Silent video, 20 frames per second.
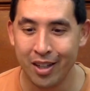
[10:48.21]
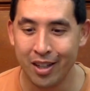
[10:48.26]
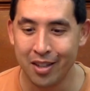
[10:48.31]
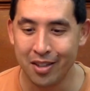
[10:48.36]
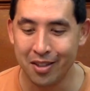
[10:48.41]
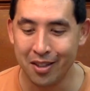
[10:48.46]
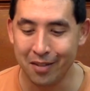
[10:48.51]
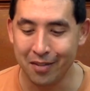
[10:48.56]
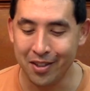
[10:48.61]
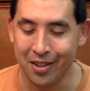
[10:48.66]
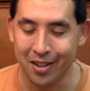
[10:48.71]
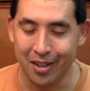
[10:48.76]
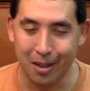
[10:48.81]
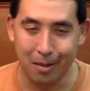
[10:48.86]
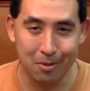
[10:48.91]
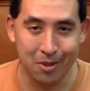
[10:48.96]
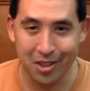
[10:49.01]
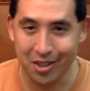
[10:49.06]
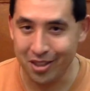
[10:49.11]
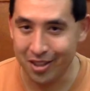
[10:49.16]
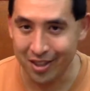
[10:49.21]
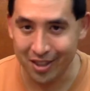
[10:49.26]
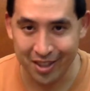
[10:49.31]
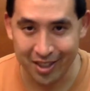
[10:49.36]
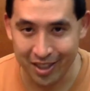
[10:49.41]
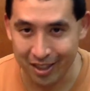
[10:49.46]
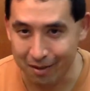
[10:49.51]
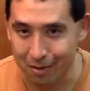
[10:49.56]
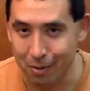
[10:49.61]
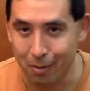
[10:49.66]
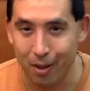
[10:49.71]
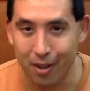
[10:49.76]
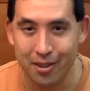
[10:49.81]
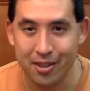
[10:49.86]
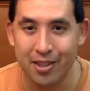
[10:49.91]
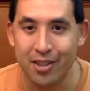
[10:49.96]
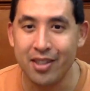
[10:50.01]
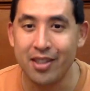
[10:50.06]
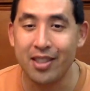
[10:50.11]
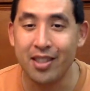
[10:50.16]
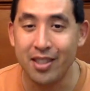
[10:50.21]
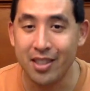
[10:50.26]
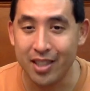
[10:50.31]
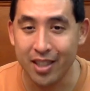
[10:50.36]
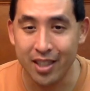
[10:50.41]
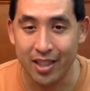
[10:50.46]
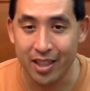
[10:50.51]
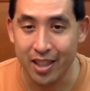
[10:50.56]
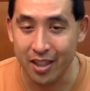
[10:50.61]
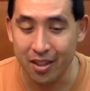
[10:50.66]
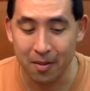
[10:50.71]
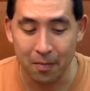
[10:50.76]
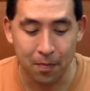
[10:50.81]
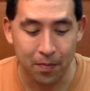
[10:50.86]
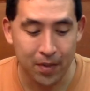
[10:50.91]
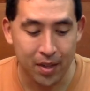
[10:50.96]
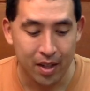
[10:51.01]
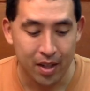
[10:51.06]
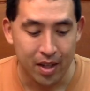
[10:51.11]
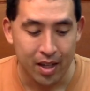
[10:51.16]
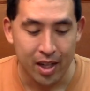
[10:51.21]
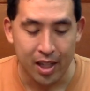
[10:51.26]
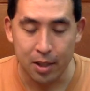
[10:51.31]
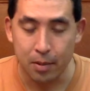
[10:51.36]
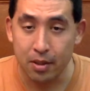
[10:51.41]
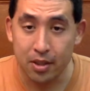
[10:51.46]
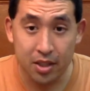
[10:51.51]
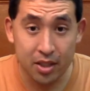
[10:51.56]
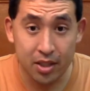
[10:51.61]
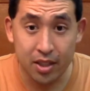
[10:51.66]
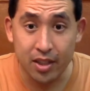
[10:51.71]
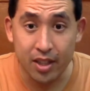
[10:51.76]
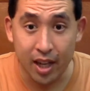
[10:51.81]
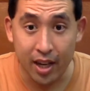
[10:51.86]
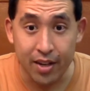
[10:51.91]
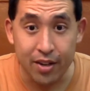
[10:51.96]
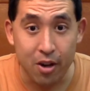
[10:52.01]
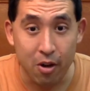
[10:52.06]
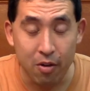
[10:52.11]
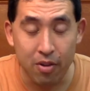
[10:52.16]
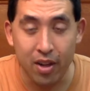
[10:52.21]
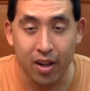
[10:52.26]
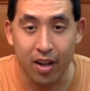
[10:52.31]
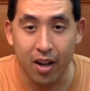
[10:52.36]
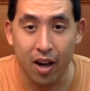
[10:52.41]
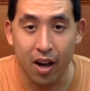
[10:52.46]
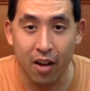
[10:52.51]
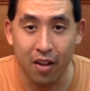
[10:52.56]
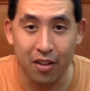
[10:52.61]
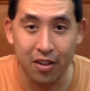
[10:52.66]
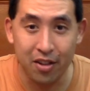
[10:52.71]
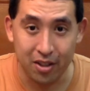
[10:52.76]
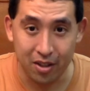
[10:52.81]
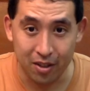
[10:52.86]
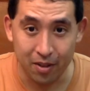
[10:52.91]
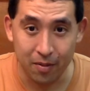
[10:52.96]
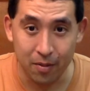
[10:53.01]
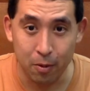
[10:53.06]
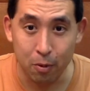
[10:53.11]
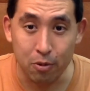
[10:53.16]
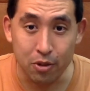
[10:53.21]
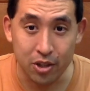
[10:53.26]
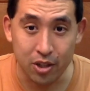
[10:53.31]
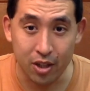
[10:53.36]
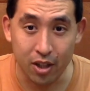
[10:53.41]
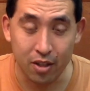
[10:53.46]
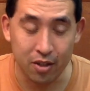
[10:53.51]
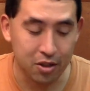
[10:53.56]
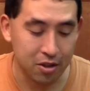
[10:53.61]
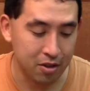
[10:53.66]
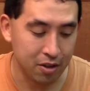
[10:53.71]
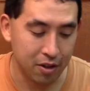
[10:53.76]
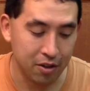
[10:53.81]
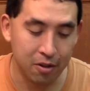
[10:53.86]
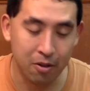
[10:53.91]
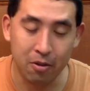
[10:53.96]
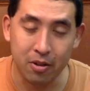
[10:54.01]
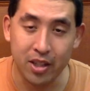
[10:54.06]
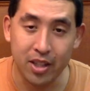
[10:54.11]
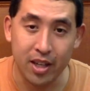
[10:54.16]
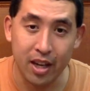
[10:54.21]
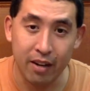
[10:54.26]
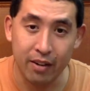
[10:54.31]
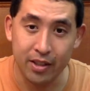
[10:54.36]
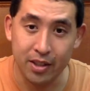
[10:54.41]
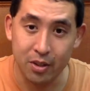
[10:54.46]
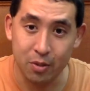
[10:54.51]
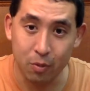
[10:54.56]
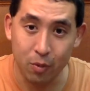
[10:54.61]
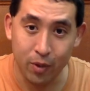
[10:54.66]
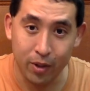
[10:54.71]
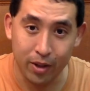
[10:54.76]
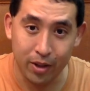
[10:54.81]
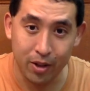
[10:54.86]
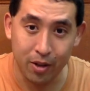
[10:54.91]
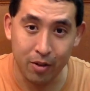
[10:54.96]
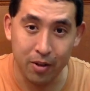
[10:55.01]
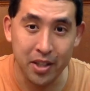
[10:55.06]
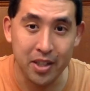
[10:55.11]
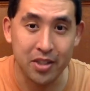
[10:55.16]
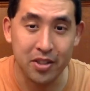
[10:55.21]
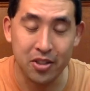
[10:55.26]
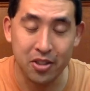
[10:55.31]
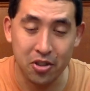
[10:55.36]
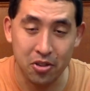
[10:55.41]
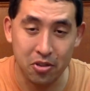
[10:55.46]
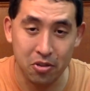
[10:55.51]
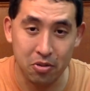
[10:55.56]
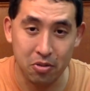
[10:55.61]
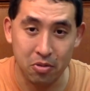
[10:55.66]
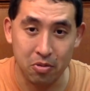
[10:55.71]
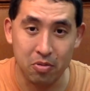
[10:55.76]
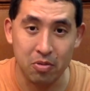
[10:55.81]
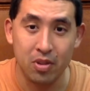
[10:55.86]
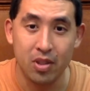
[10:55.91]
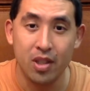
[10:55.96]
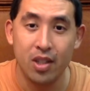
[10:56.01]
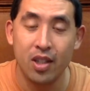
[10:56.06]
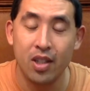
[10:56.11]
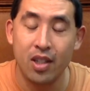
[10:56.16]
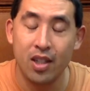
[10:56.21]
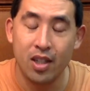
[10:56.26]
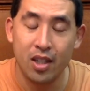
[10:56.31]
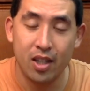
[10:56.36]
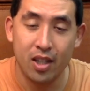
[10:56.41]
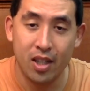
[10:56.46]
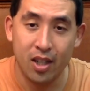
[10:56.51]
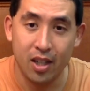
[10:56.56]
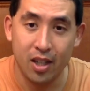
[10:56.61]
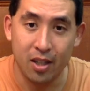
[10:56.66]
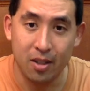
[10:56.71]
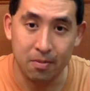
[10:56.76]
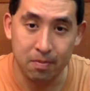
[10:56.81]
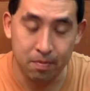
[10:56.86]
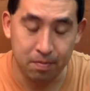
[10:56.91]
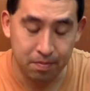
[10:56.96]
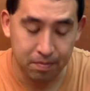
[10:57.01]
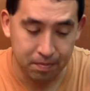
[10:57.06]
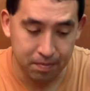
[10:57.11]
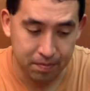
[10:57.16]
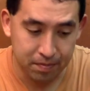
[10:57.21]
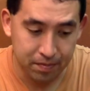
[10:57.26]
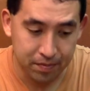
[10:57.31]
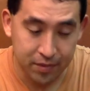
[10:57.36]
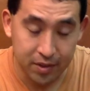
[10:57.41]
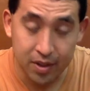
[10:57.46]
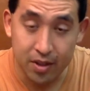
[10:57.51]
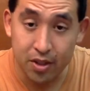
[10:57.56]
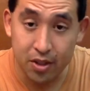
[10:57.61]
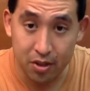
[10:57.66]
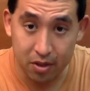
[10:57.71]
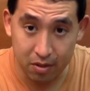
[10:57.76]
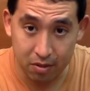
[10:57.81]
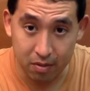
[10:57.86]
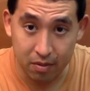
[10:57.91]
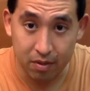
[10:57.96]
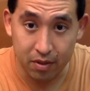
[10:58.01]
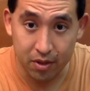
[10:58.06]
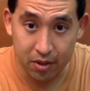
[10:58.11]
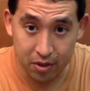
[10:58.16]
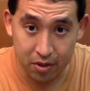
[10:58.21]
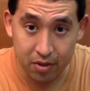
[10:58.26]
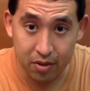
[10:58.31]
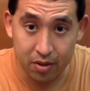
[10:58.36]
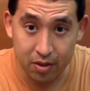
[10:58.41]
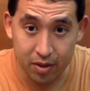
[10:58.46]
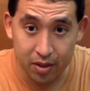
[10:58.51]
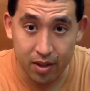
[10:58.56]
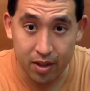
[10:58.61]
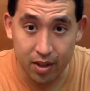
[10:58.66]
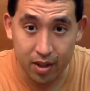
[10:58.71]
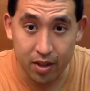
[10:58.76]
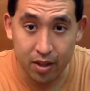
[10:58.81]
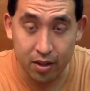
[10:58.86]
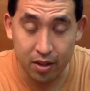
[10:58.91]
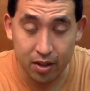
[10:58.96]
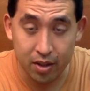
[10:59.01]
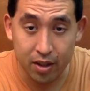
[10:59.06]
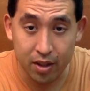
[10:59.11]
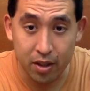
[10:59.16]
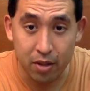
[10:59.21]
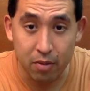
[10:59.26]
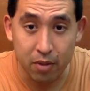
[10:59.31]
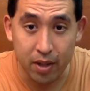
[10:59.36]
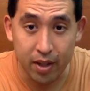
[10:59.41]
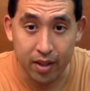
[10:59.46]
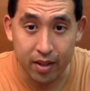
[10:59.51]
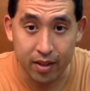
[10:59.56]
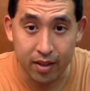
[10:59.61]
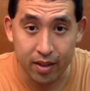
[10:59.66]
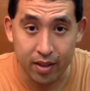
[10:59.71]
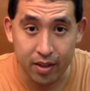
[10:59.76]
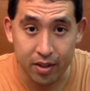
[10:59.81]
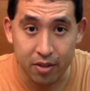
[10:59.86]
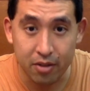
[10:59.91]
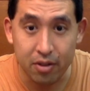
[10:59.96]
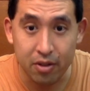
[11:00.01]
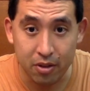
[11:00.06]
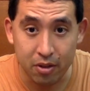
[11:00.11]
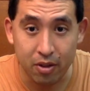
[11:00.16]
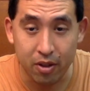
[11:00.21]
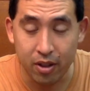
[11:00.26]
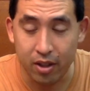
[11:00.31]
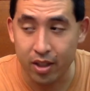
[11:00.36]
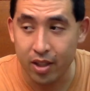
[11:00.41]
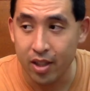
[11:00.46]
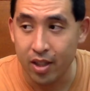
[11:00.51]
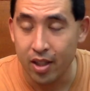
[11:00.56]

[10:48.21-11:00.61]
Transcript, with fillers: So I figured I'm just gonna stick with Washington D.C. and Yale, especially since I know that other Uchinanchu, other Okinawans, were going to um to the the UN to New York.